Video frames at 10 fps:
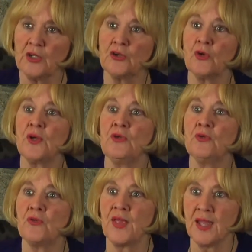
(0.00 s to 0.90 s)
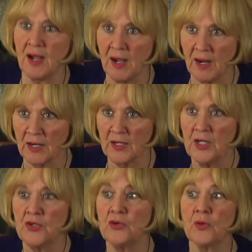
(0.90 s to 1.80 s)
knowing who they are,
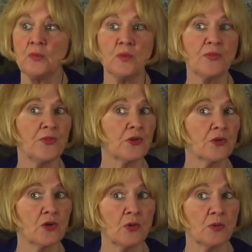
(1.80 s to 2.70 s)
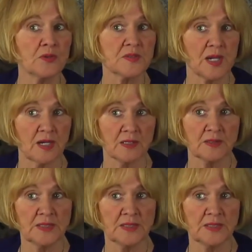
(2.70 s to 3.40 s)
knowing what their goals are,